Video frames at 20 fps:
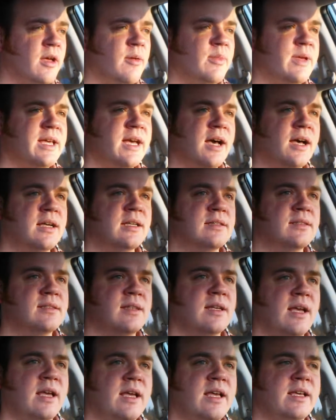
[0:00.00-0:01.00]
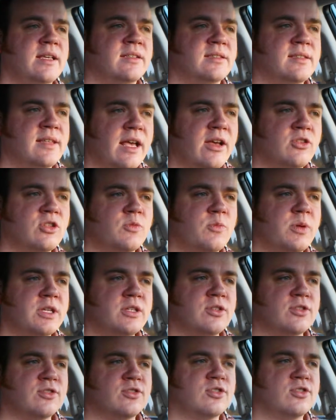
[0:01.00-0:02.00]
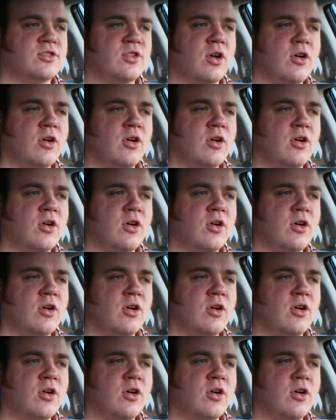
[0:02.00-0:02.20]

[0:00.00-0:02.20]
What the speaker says: because his sales pitch is